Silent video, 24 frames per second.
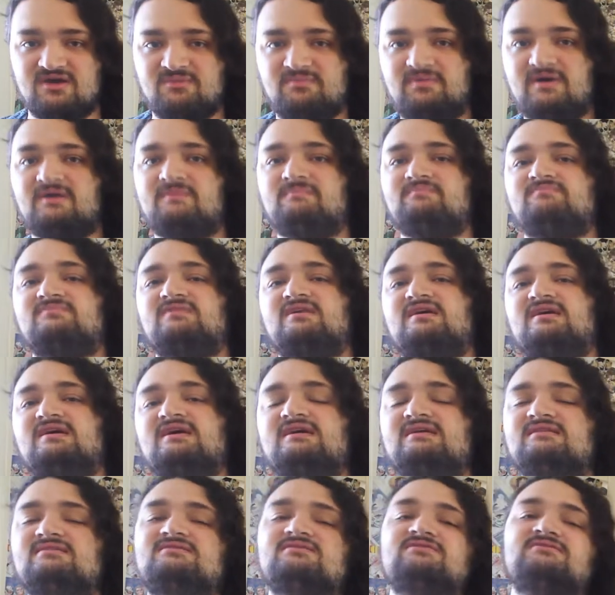But
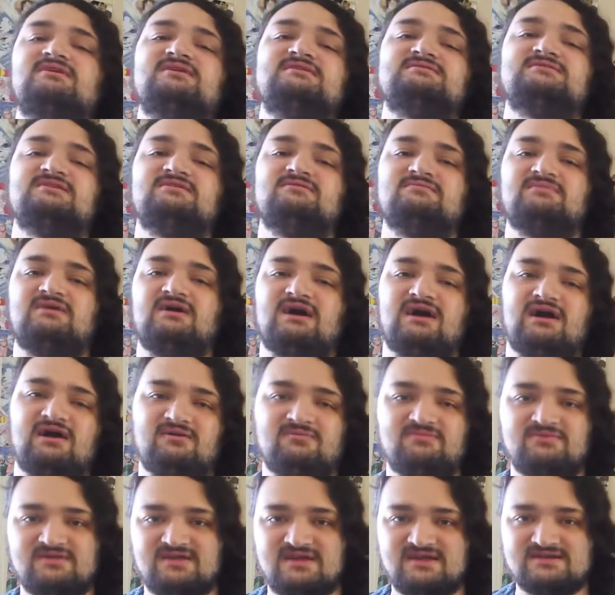until next time,
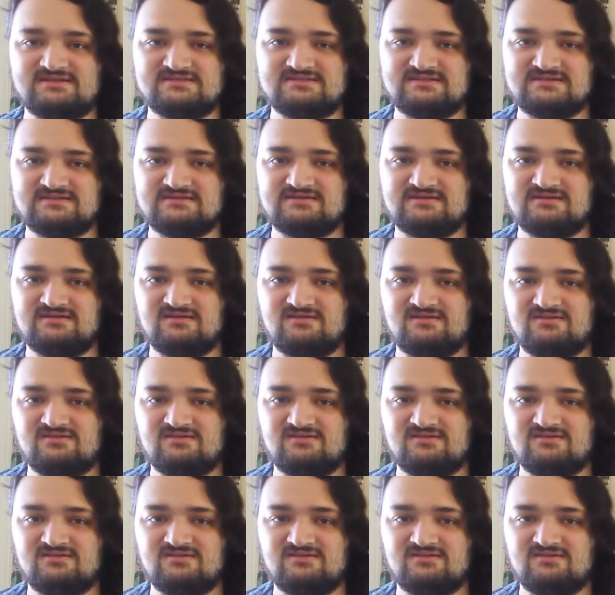I'm DAC.